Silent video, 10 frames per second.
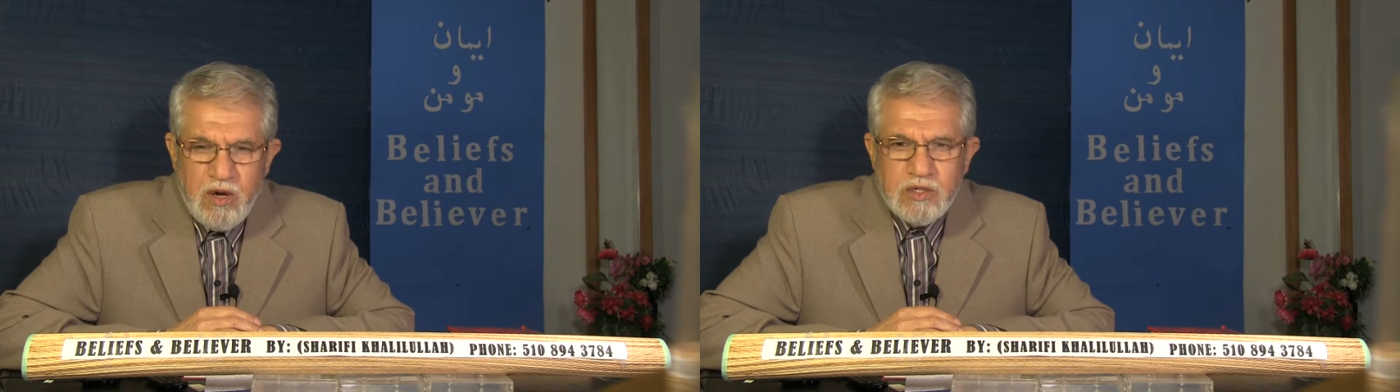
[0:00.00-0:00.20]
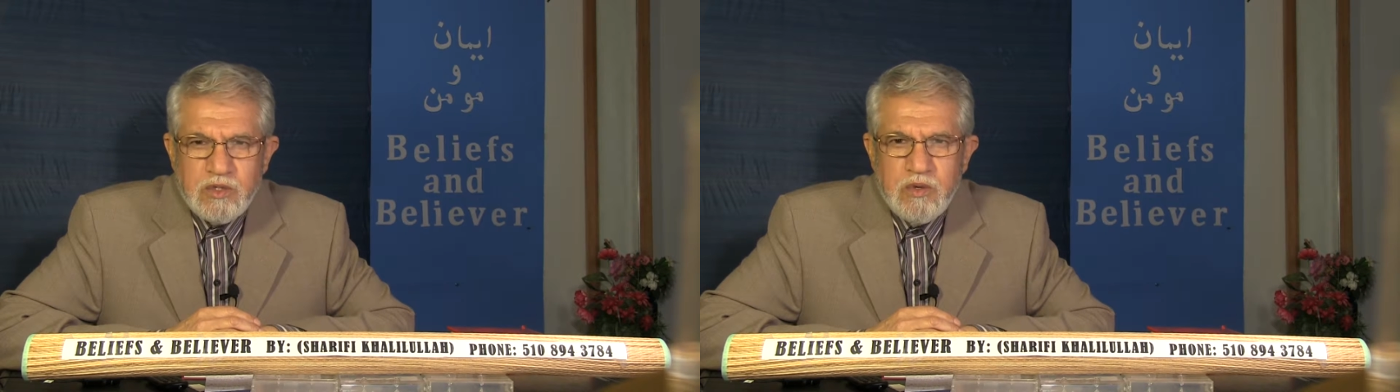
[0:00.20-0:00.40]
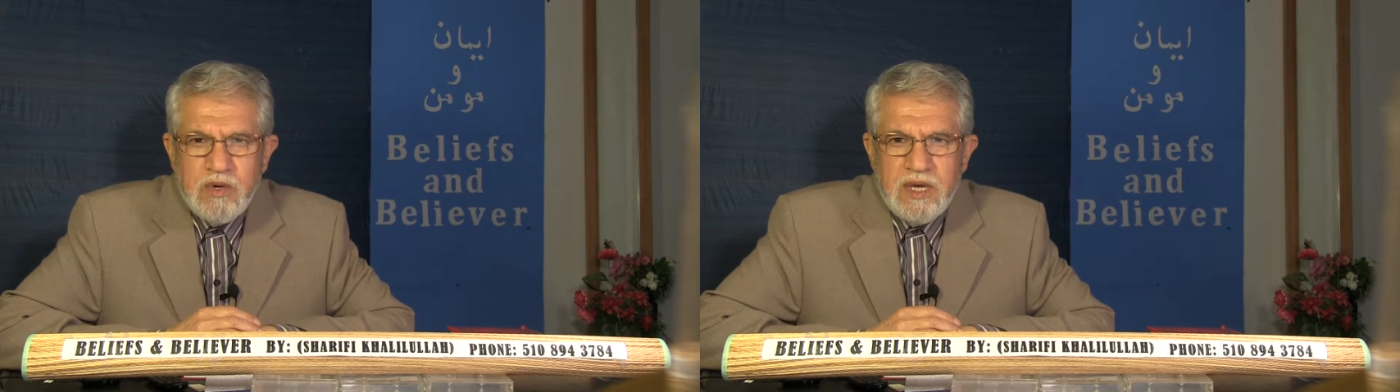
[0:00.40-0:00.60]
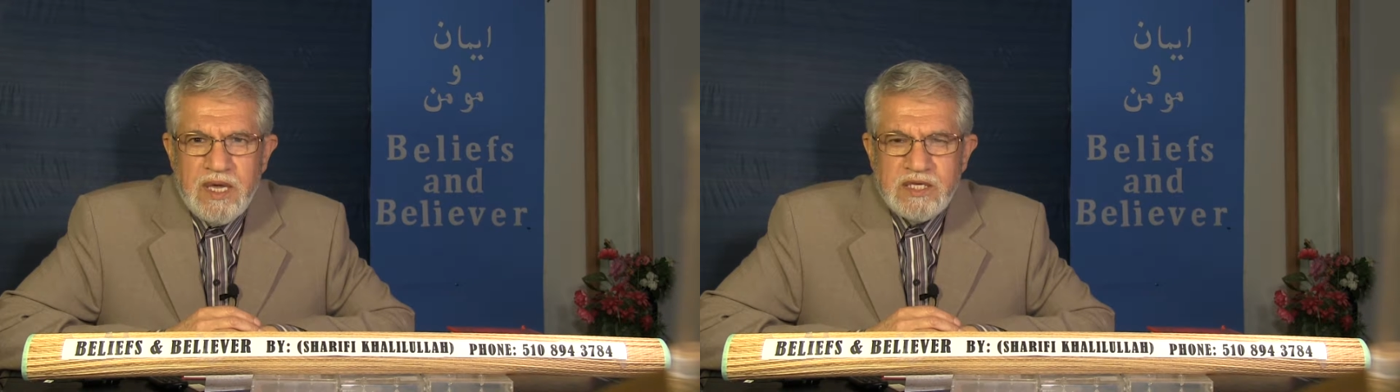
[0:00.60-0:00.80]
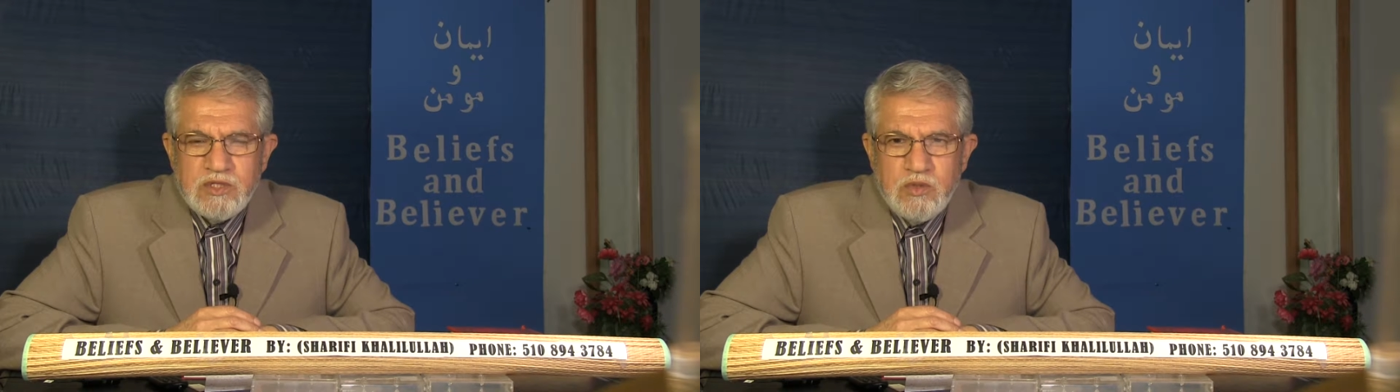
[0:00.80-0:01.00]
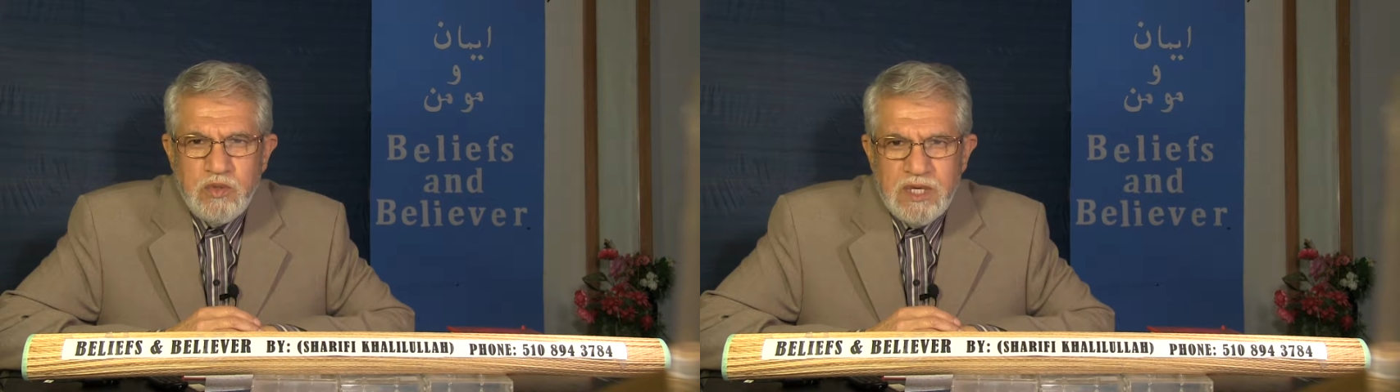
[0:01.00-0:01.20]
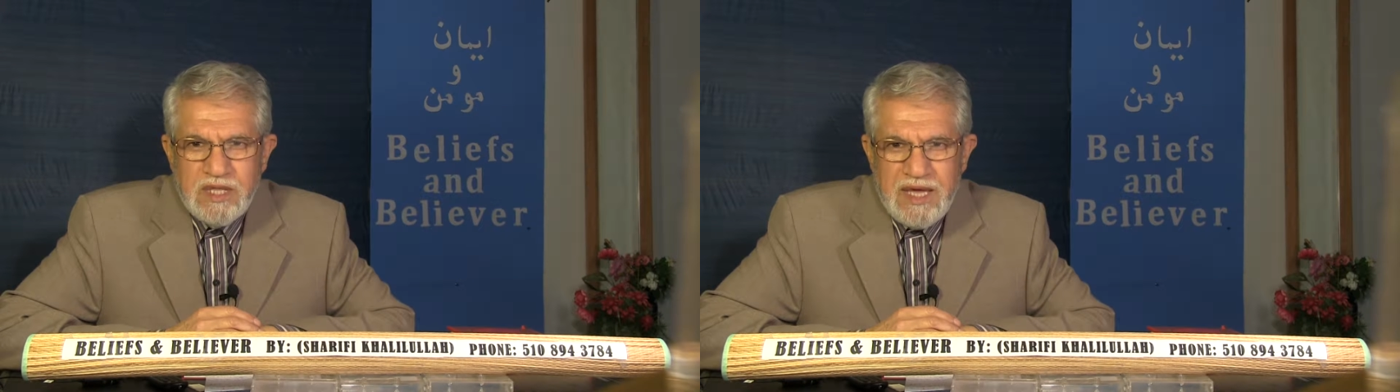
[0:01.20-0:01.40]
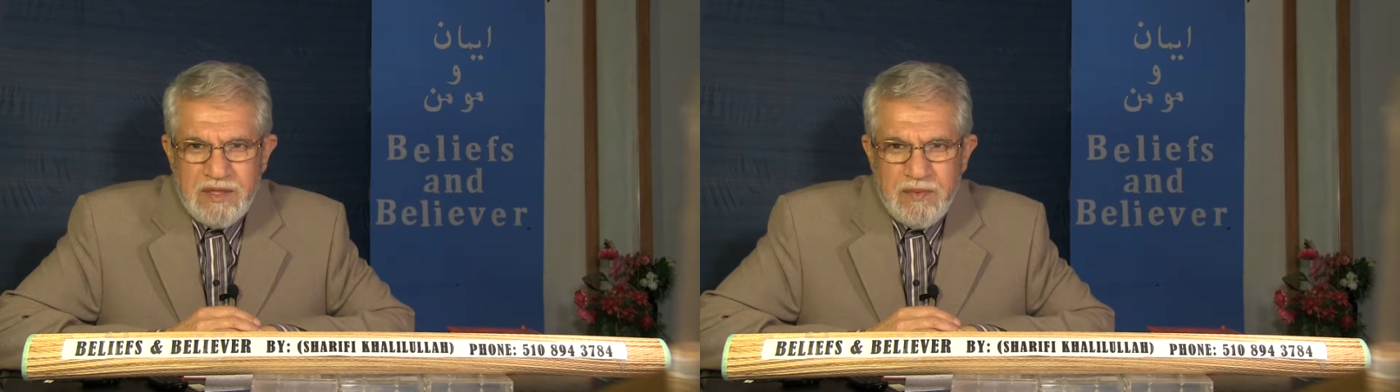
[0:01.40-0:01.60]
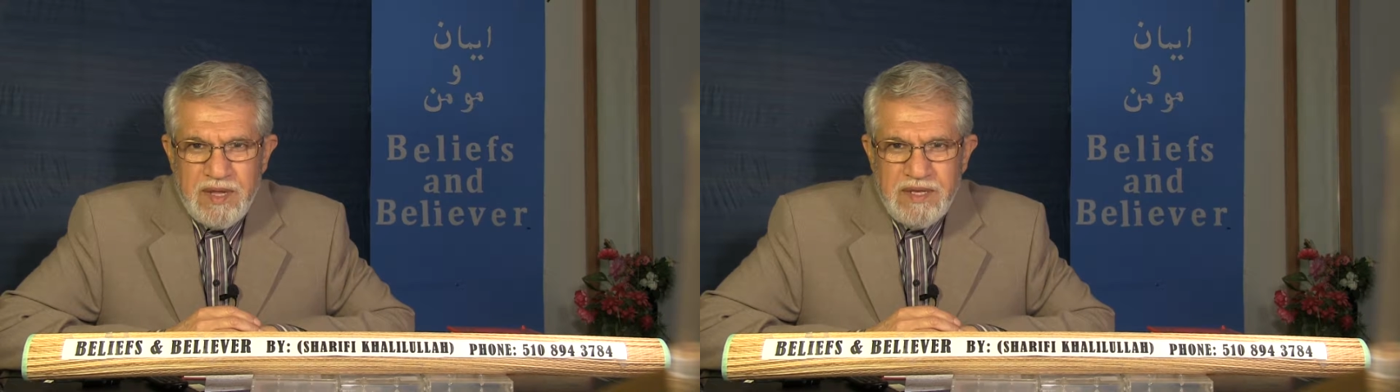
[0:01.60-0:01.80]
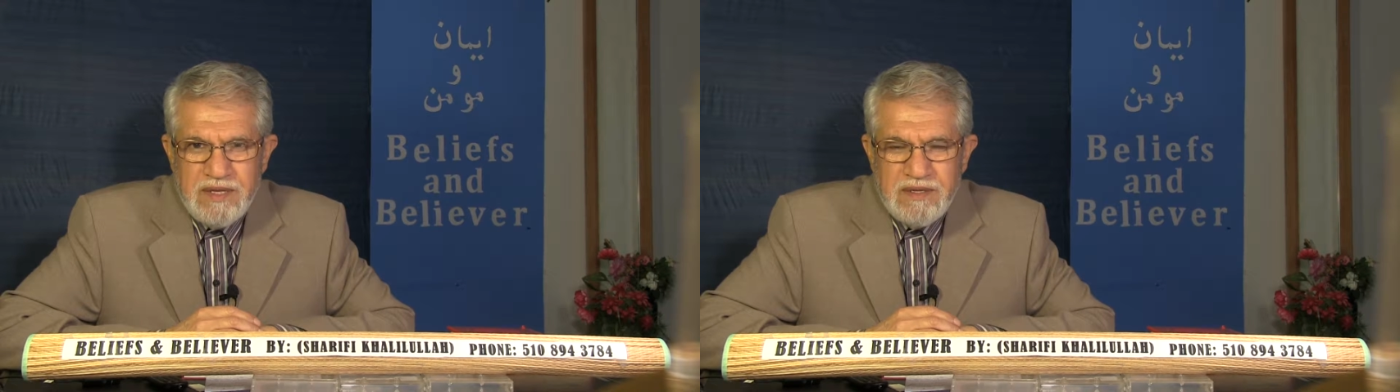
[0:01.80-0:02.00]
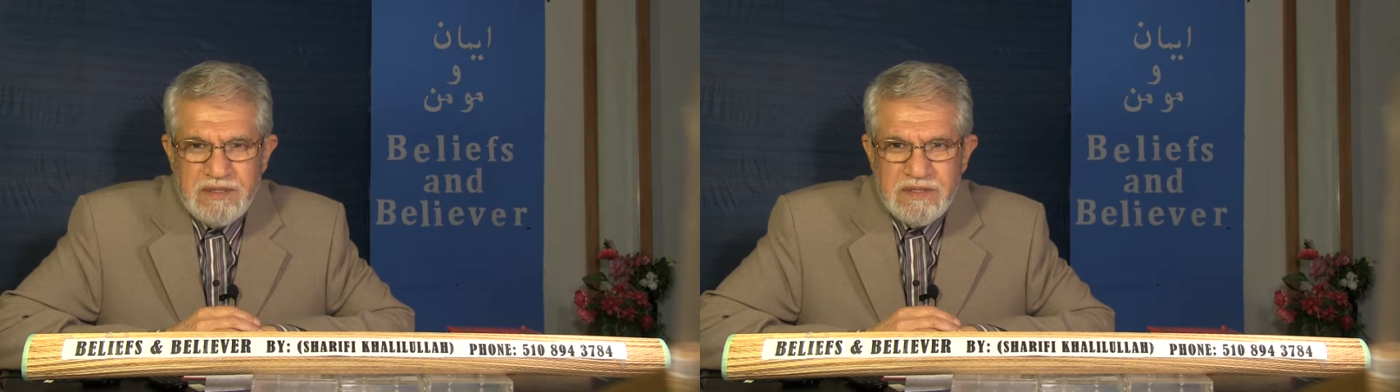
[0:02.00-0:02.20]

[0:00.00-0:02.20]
also as do it, that one